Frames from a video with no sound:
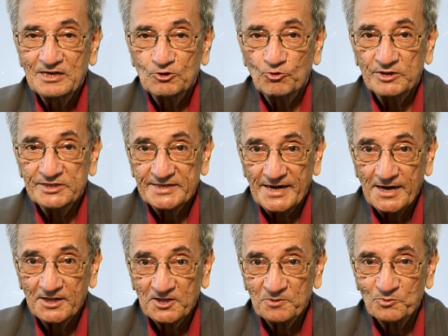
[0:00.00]
who has read
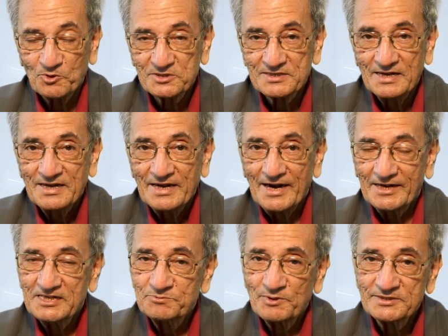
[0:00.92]
other books, and
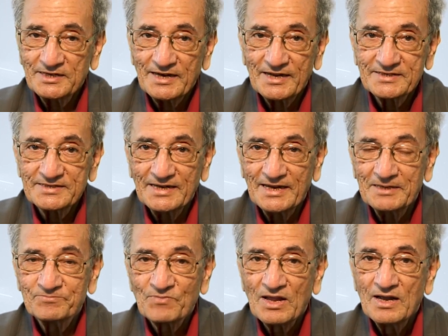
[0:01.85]
this person can say,